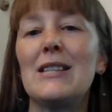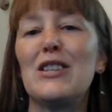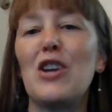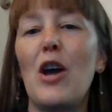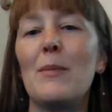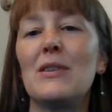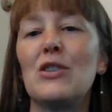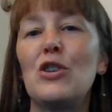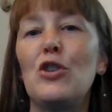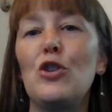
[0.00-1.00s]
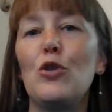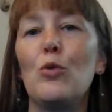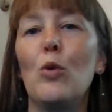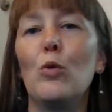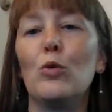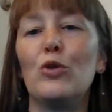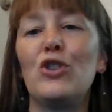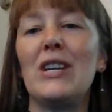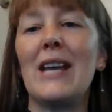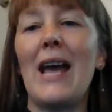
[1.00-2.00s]
is determined to do all
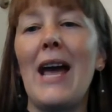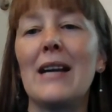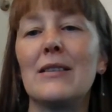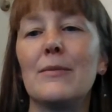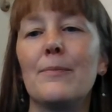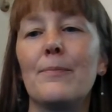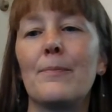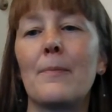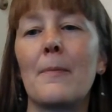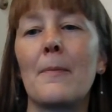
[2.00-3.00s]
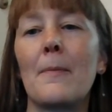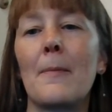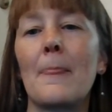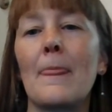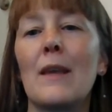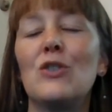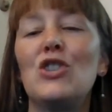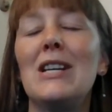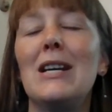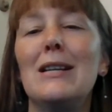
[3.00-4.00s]
she can.
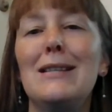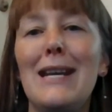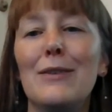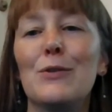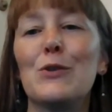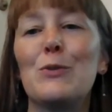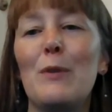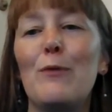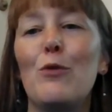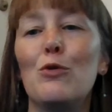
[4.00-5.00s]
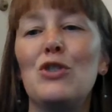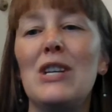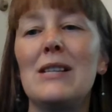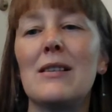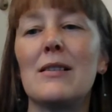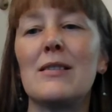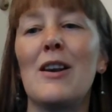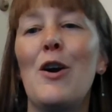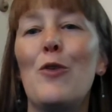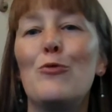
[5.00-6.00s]
She kneels before Jesus,
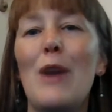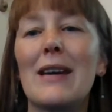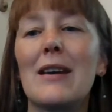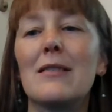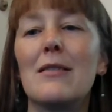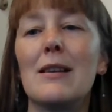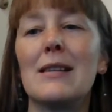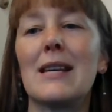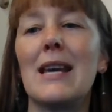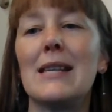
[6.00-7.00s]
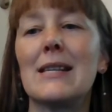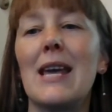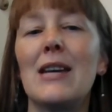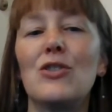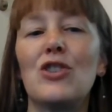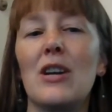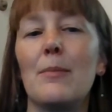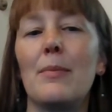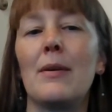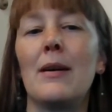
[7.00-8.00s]
recognizing his
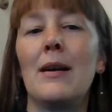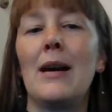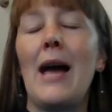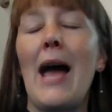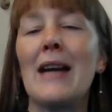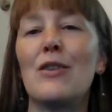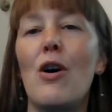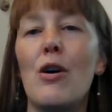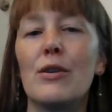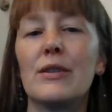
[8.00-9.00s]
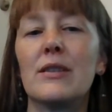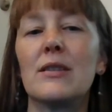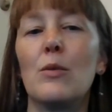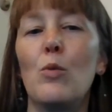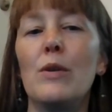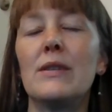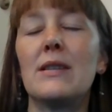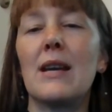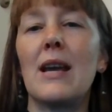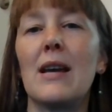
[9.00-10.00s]
kingship, and asks
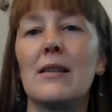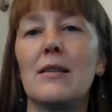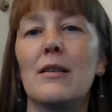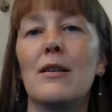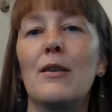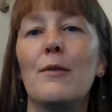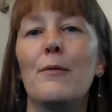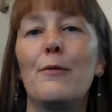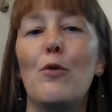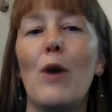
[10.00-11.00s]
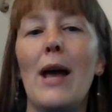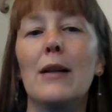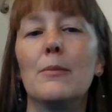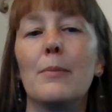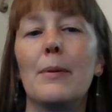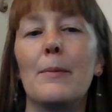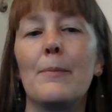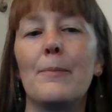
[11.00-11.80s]
once again for help.